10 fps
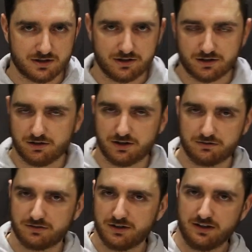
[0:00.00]
They're gonna kind
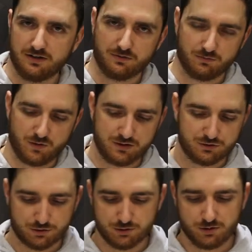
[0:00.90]
of
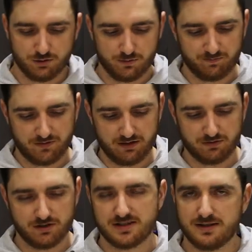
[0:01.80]
run true and
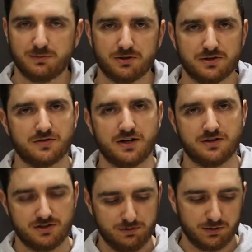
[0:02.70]
very similar as far
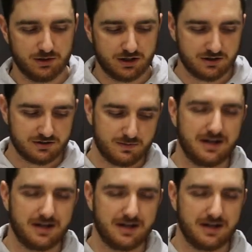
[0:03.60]
as stability goes.